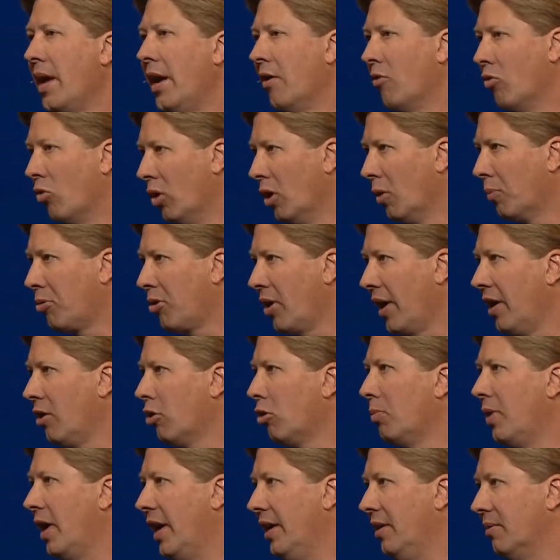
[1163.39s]
If we'll pray
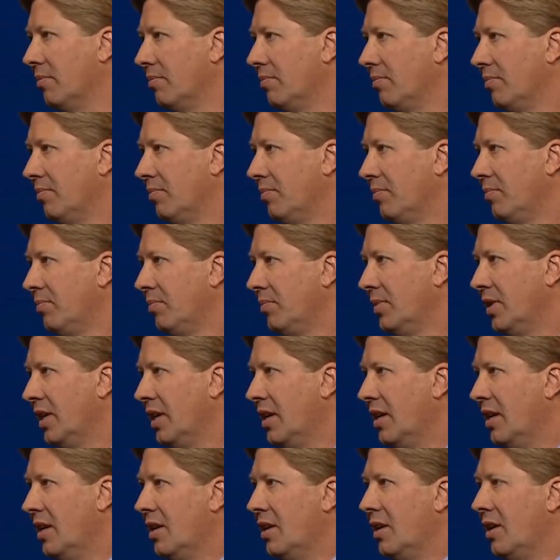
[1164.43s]
and obey,
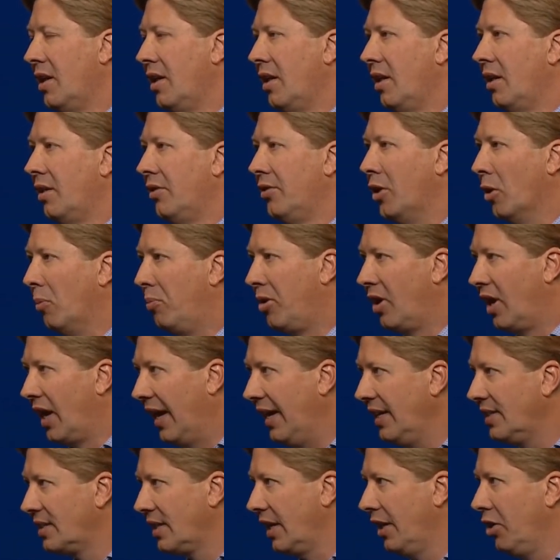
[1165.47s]
the
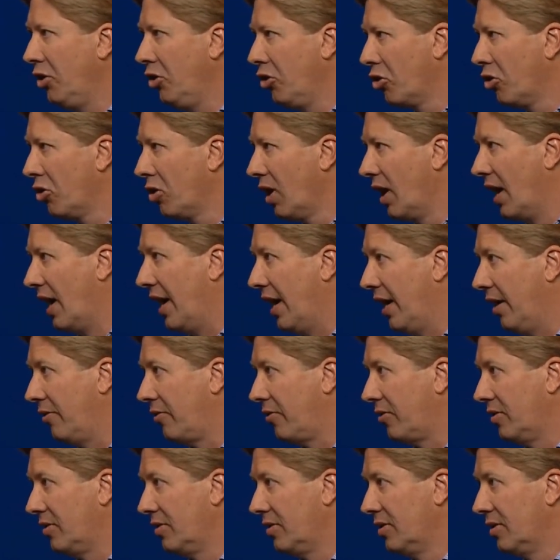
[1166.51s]
place in your
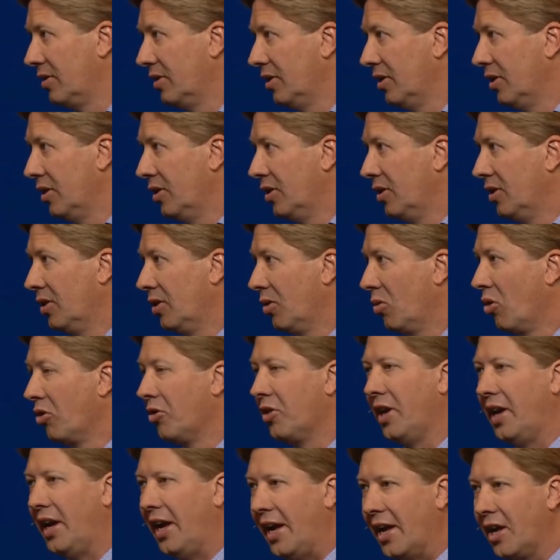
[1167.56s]
life
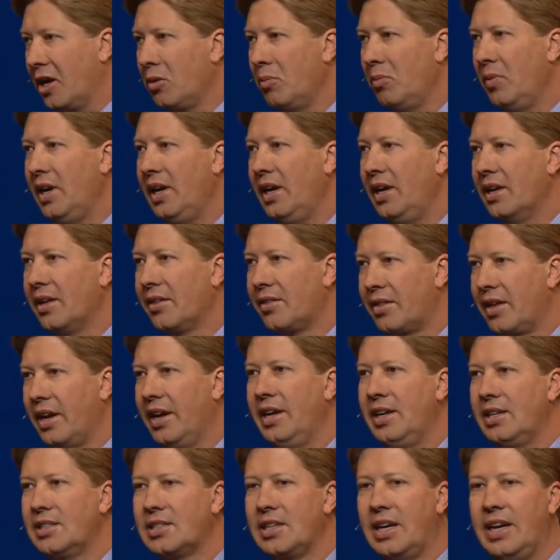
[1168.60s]
where the enemy
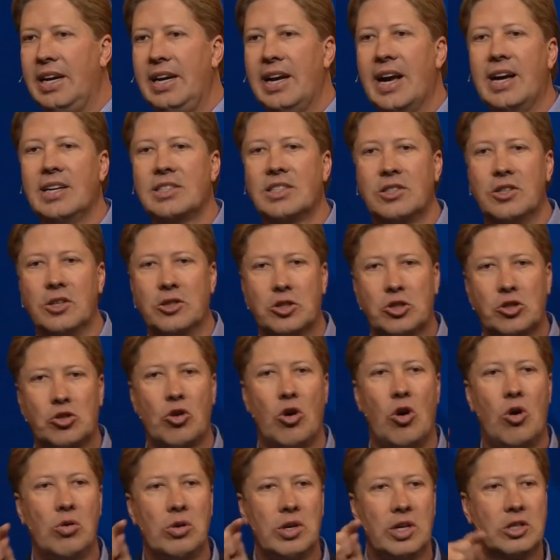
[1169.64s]
thinks he has the
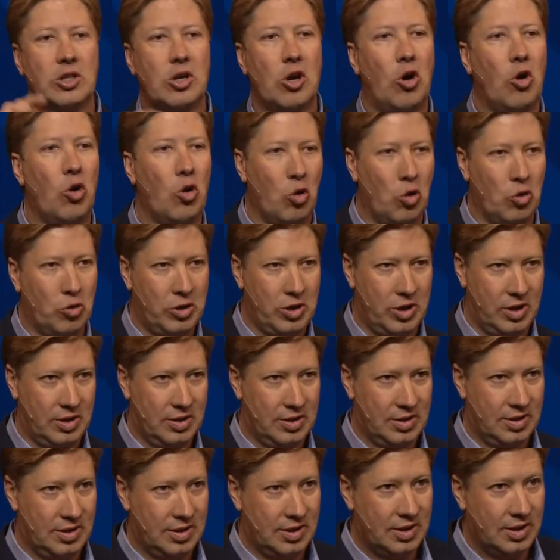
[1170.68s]
strongest hold
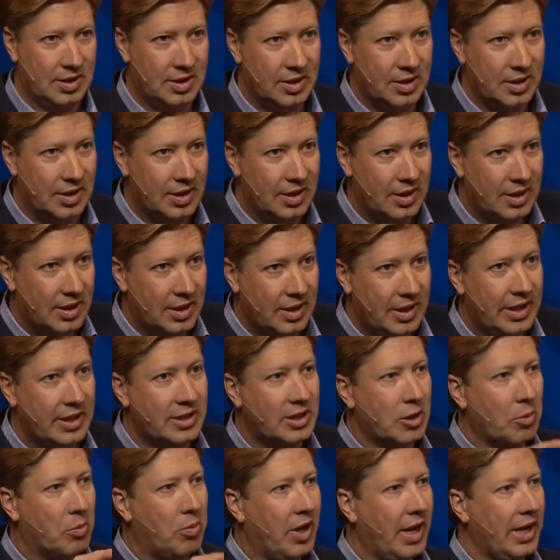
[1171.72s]

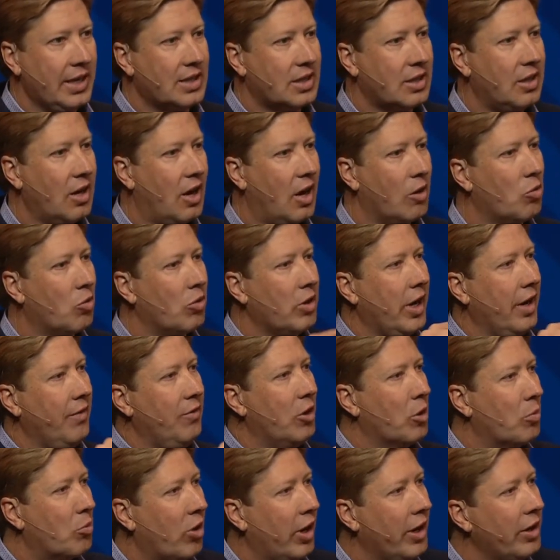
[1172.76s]
is the place God will
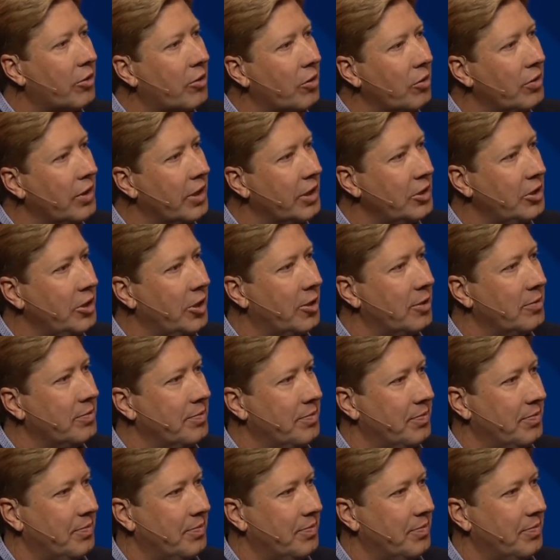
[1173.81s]
give you a breakthrough this year.